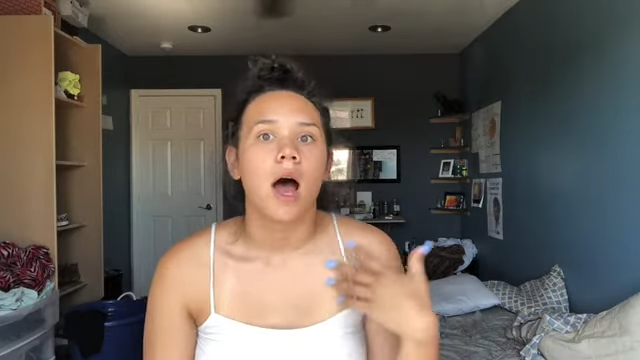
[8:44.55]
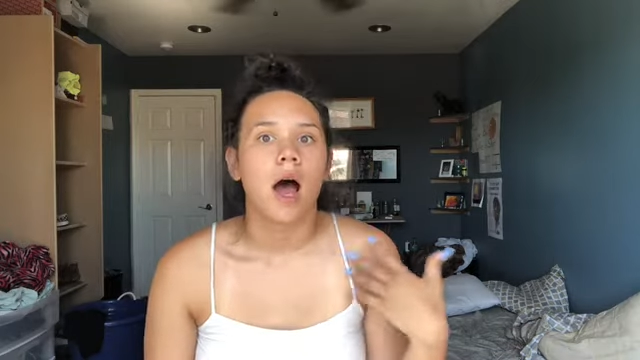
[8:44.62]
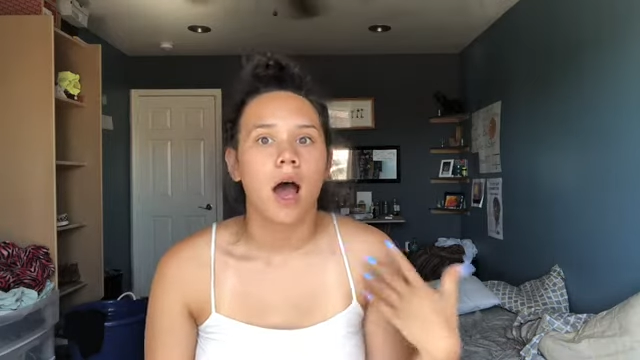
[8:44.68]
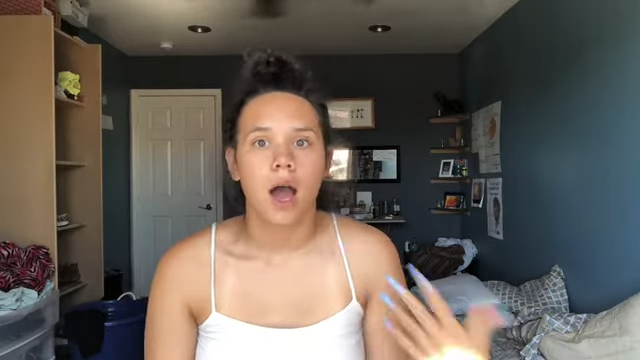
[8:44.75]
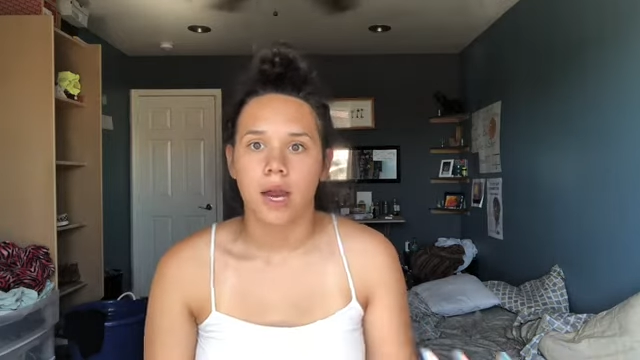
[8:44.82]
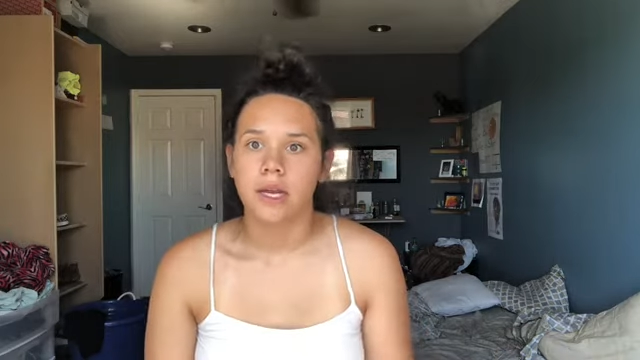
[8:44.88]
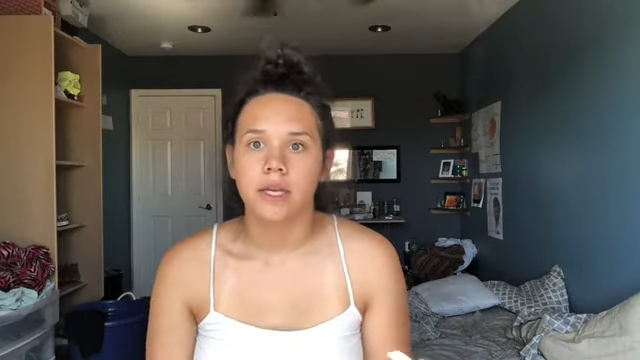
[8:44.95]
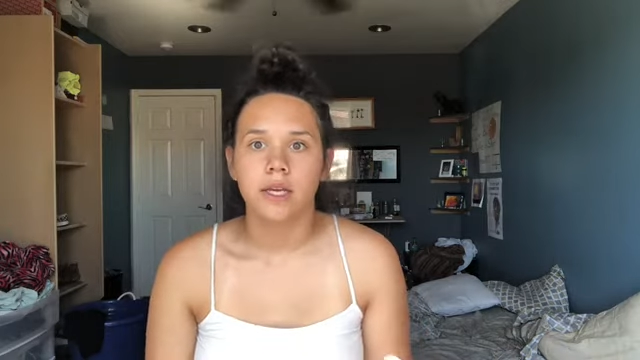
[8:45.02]

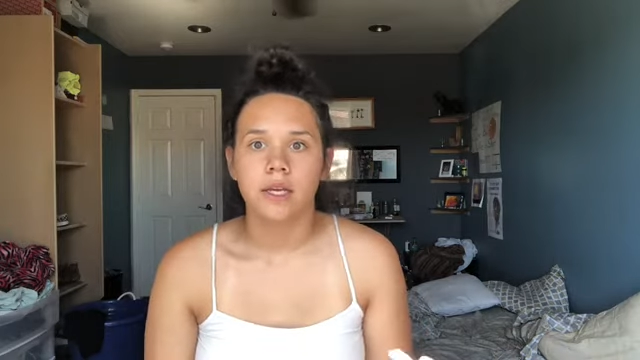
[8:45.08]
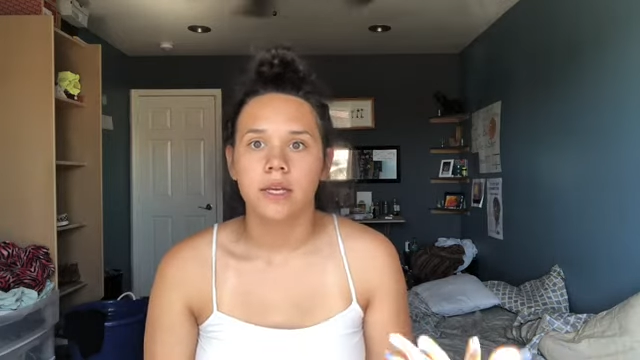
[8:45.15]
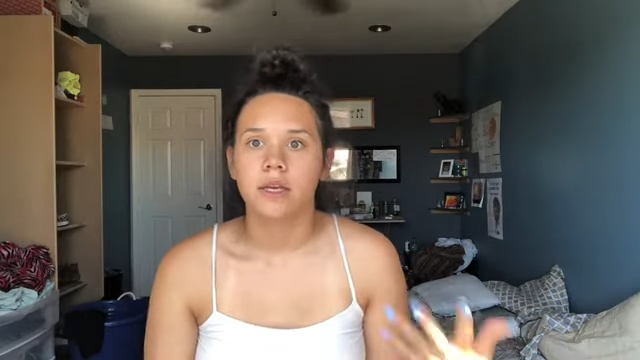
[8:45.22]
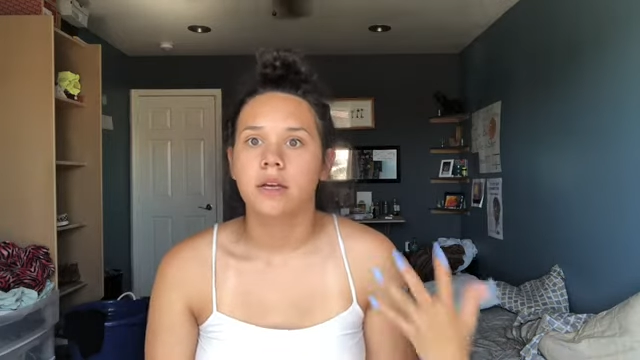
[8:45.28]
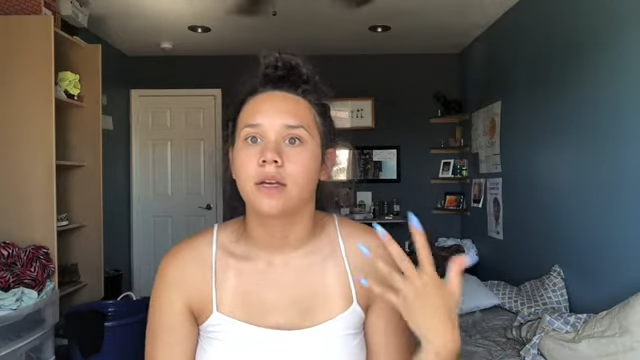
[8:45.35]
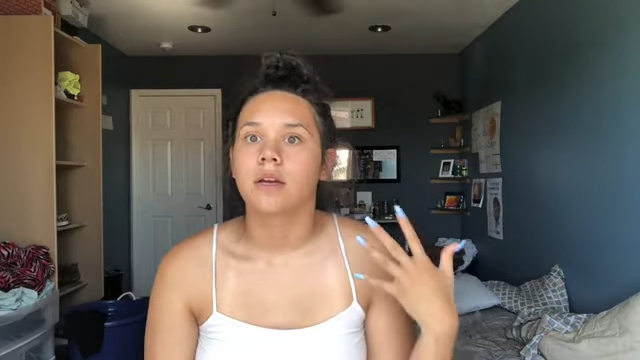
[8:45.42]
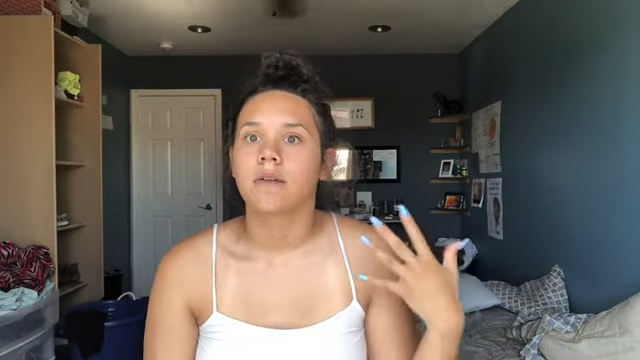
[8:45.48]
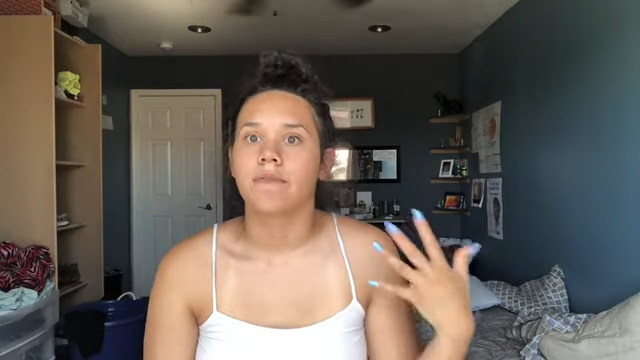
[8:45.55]
I need
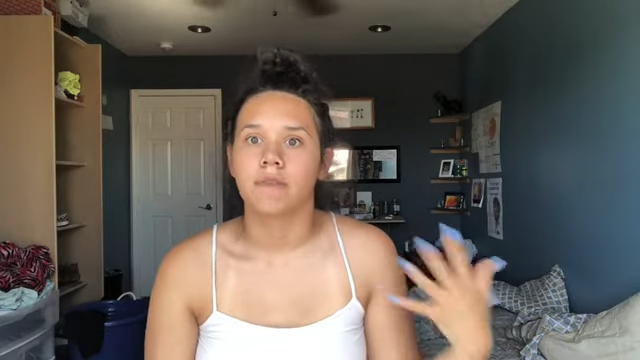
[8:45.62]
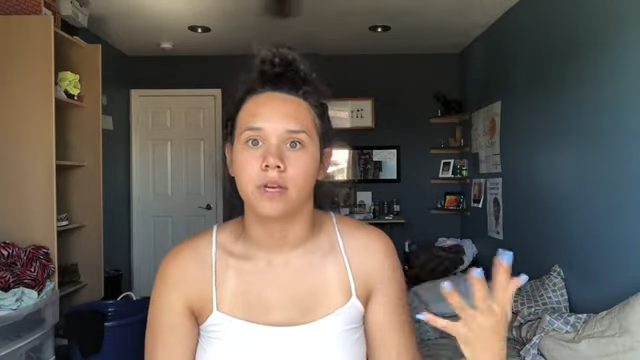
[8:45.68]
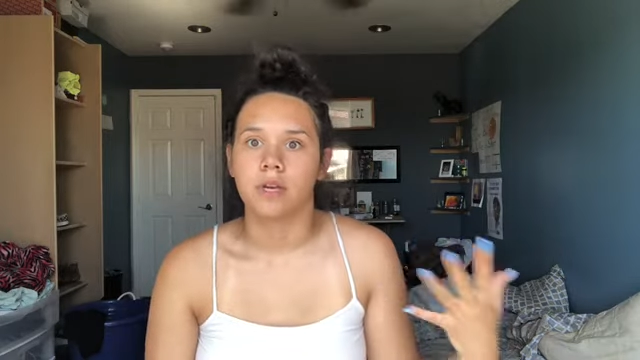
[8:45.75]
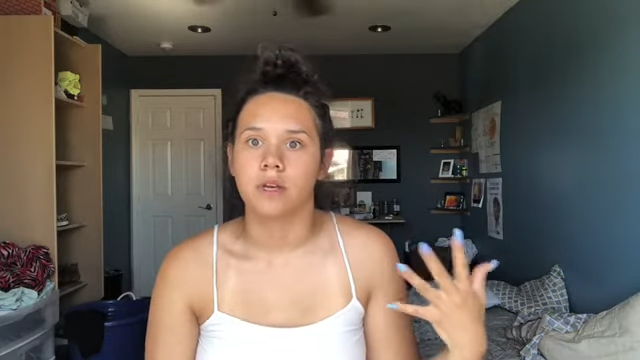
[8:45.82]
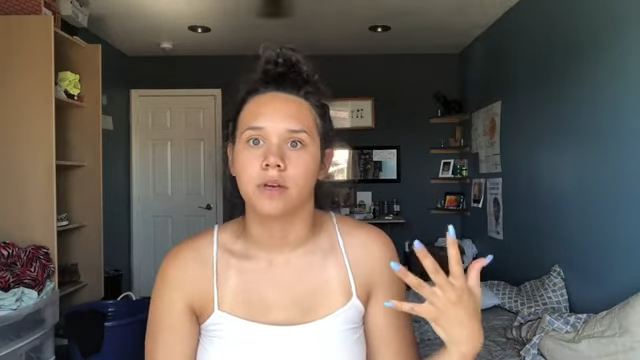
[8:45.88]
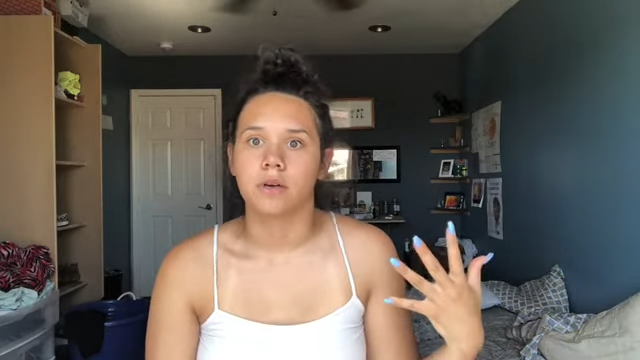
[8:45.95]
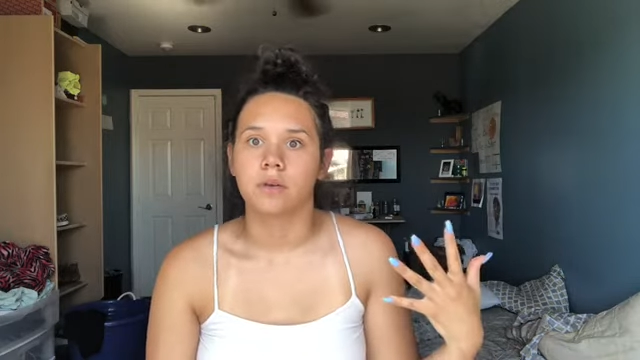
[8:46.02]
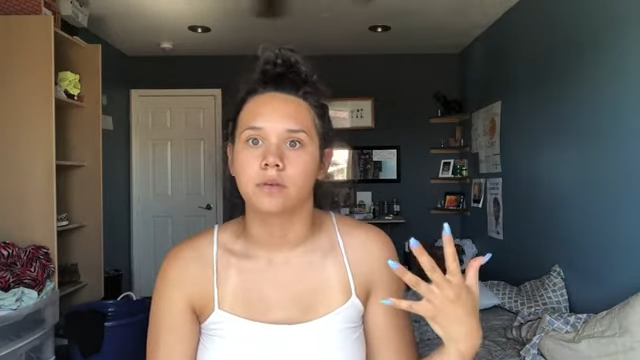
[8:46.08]

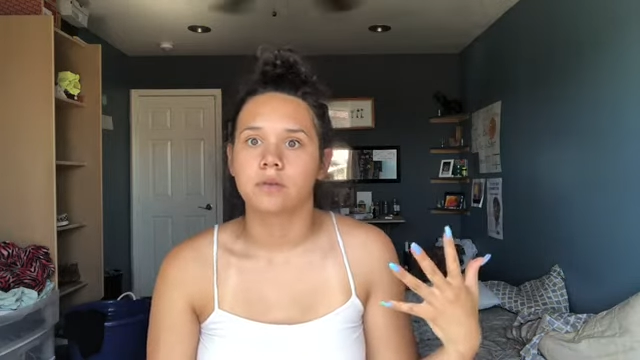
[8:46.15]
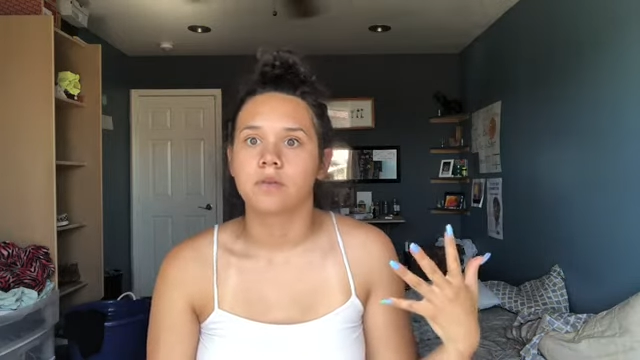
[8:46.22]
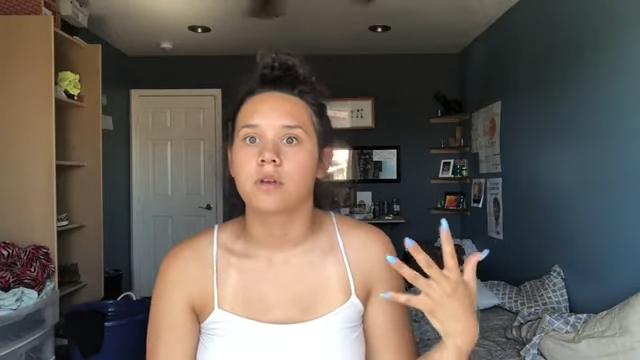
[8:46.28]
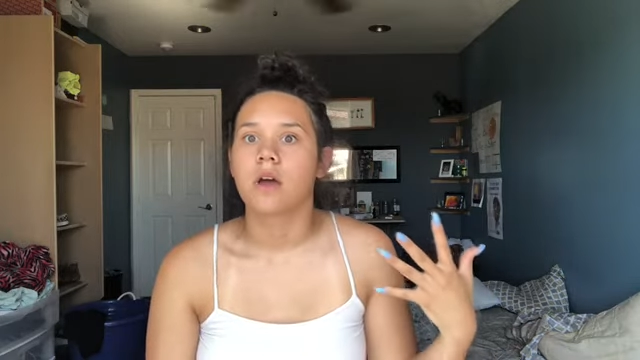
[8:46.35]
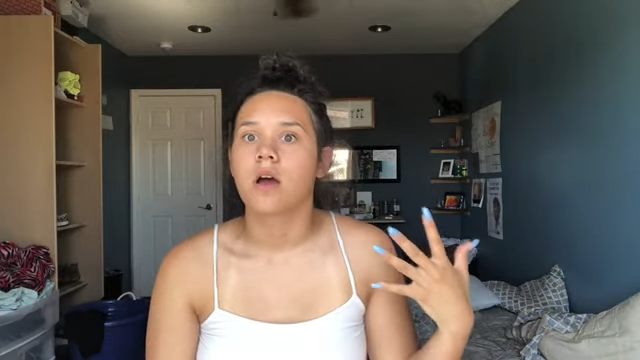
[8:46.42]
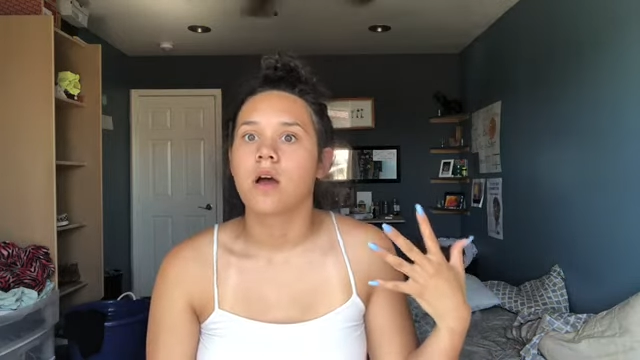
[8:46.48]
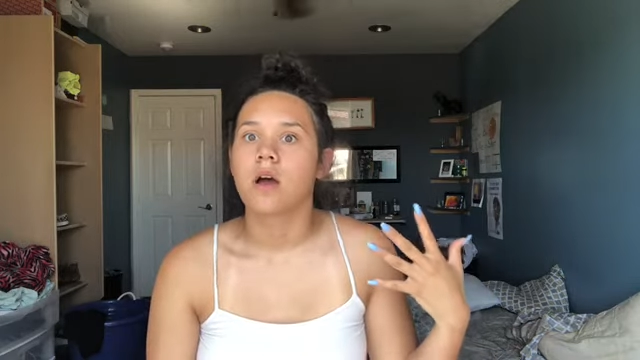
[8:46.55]
videos,